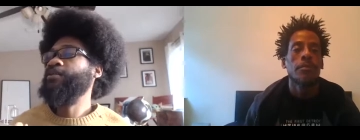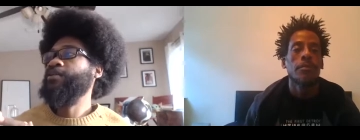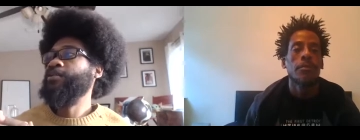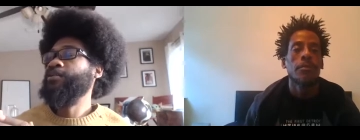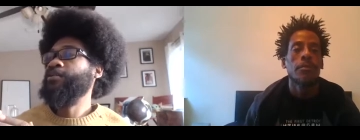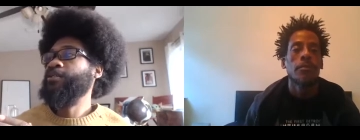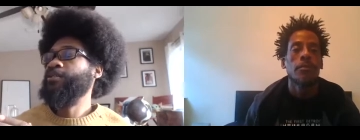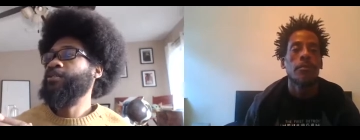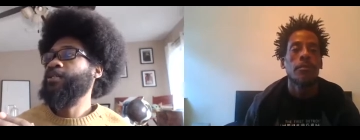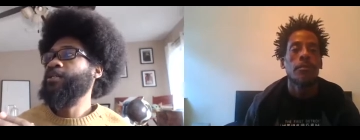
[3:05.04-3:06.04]
Speaker 1: the, the,
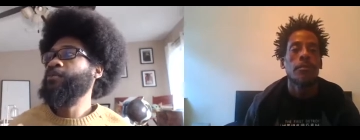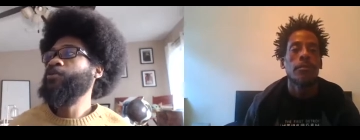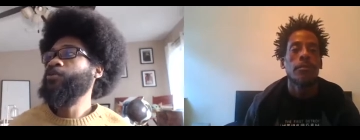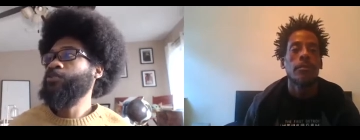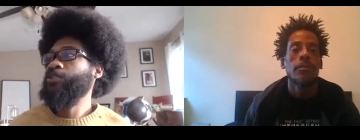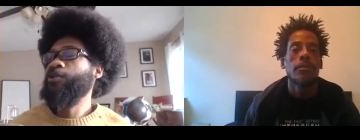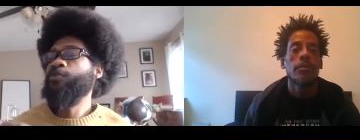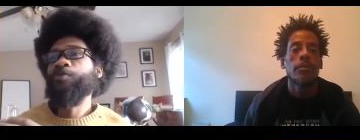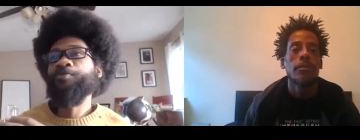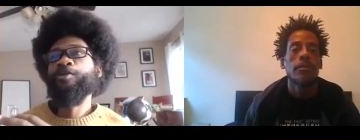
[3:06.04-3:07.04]
the chemical
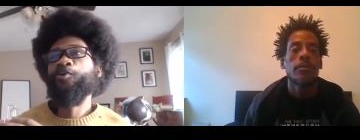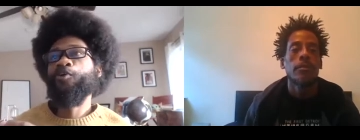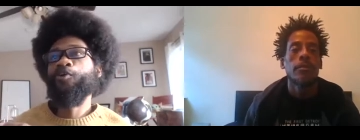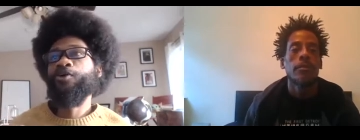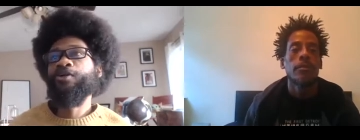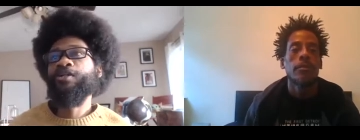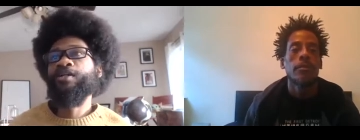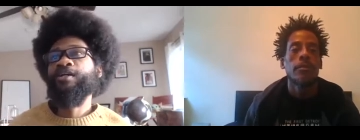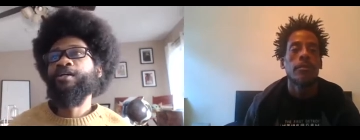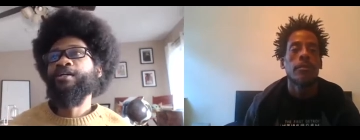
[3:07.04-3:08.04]
term would be called
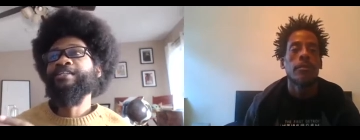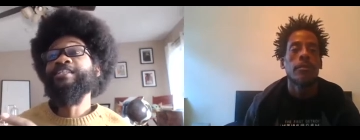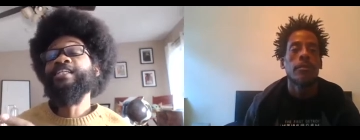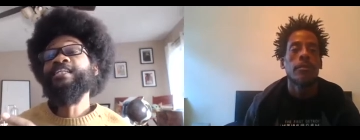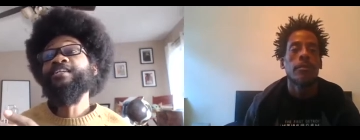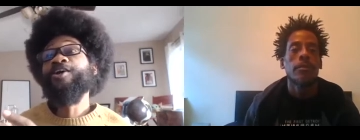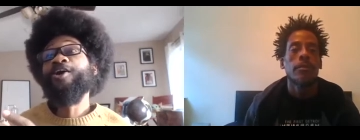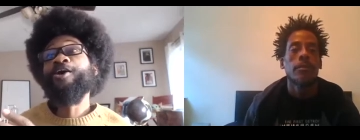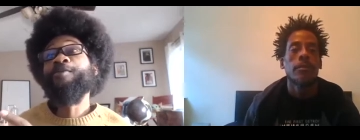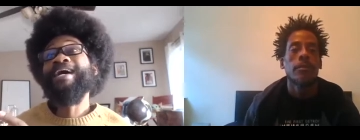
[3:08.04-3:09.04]

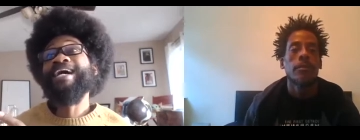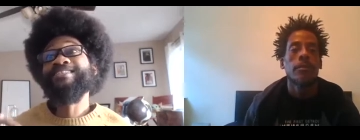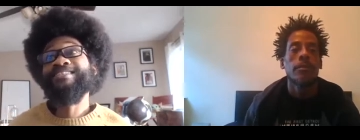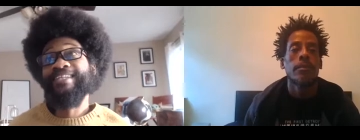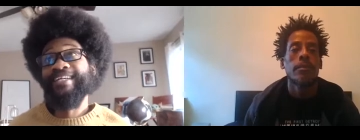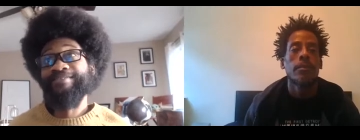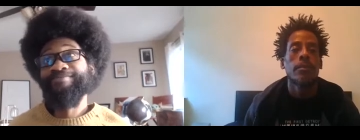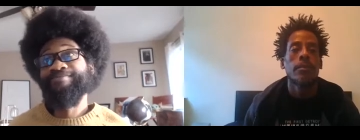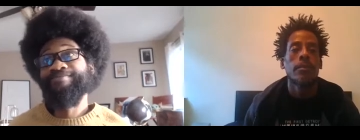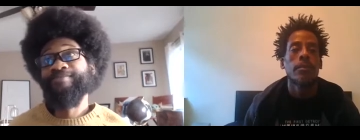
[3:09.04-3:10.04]
decarboxylate.
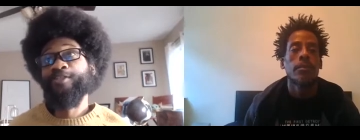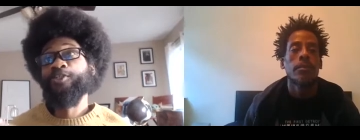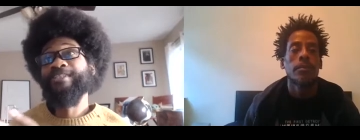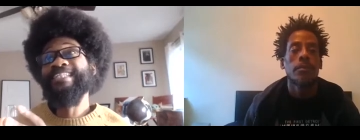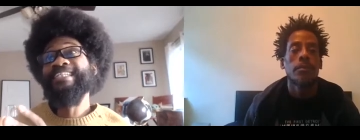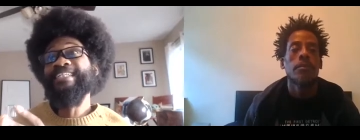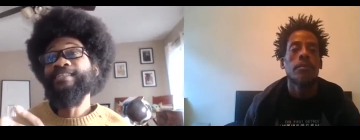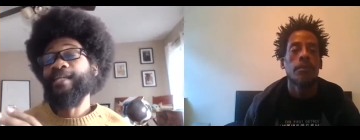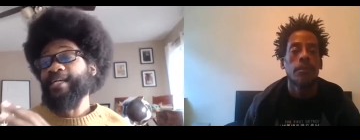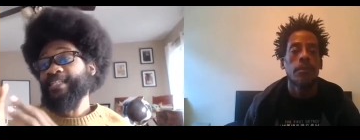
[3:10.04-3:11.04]
You're
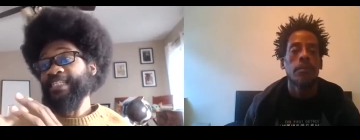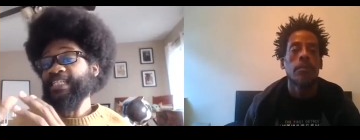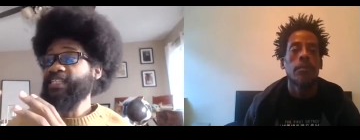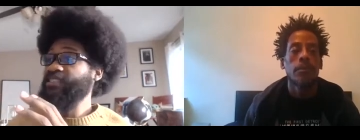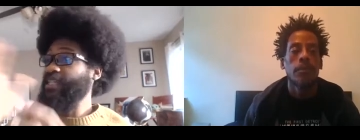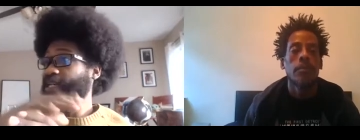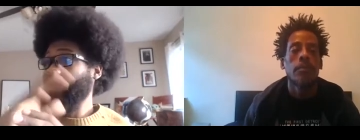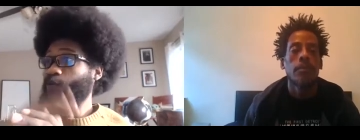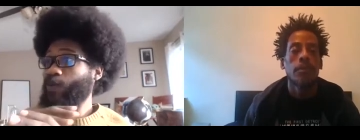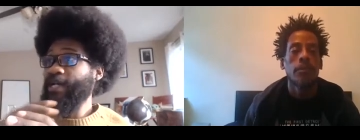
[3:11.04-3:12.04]
D, like D
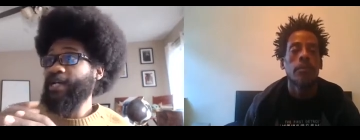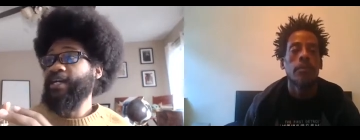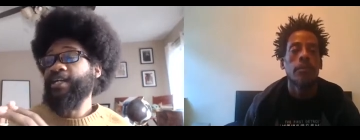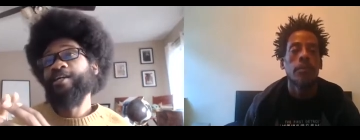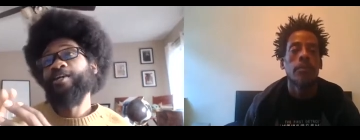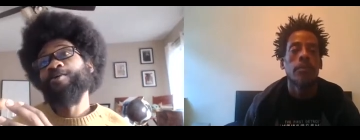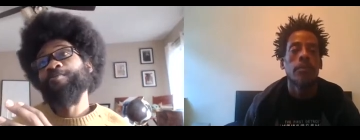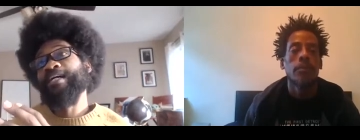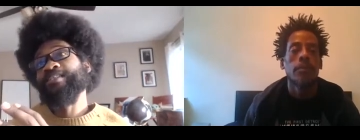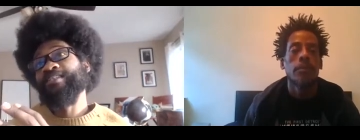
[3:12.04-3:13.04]
taking away and then
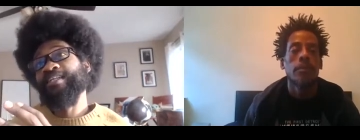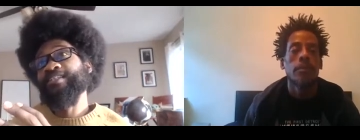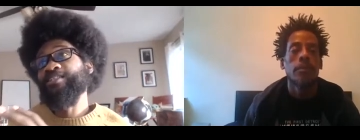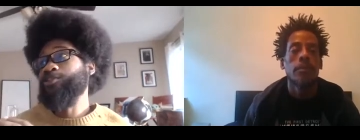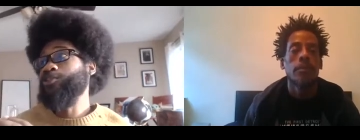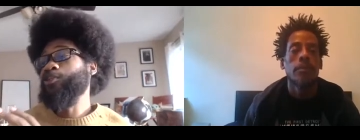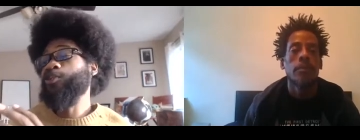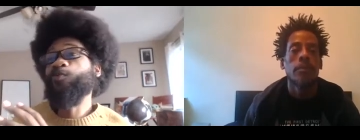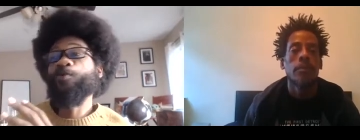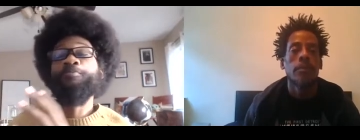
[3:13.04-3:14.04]
carboxylation. So
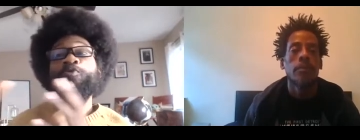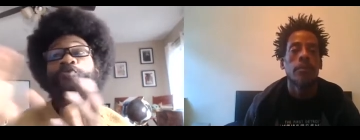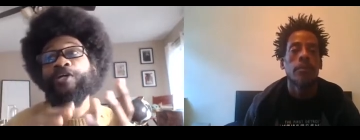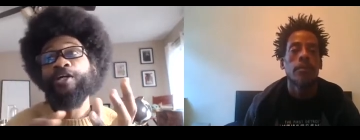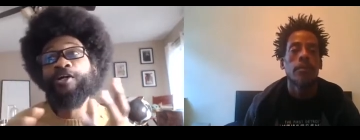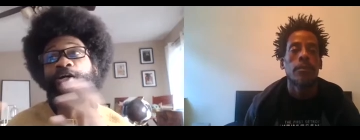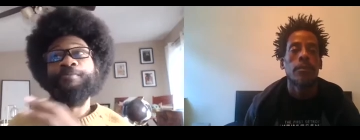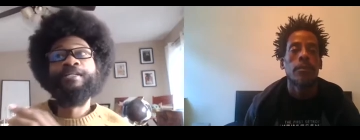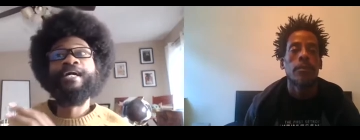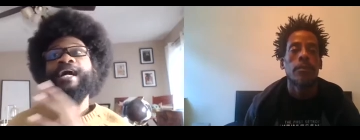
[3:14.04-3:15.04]
you're removing
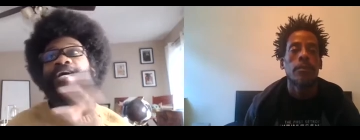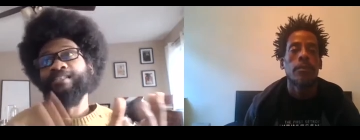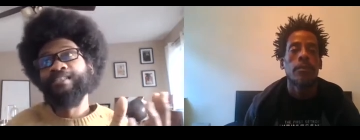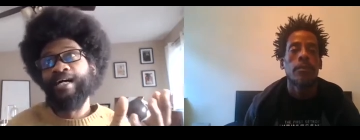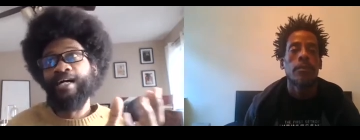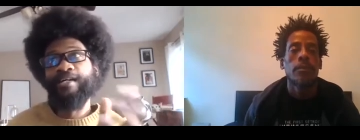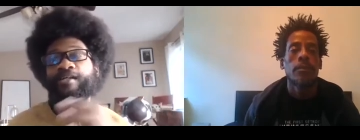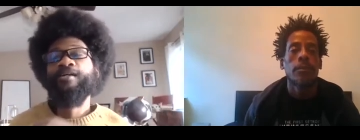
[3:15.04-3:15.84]
carbon dioxide.